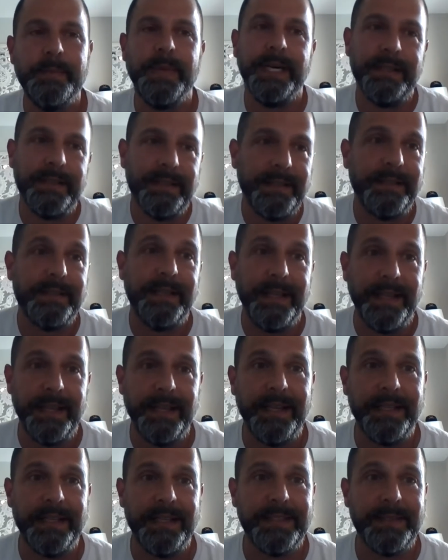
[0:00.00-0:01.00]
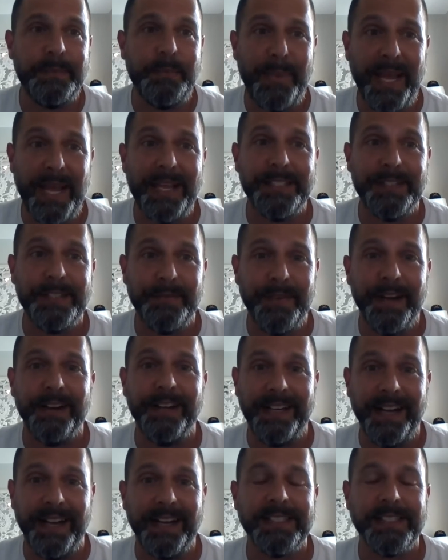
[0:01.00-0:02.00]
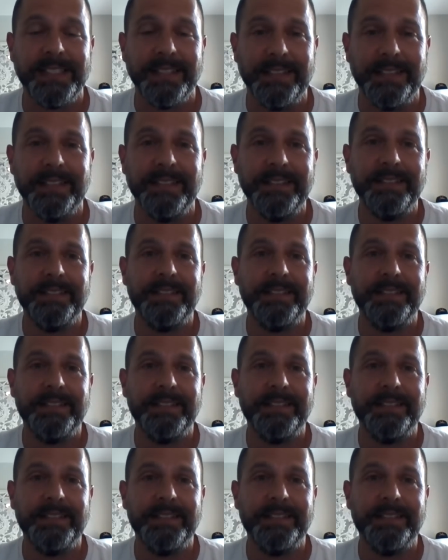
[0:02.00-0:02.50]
but it pays very nicely.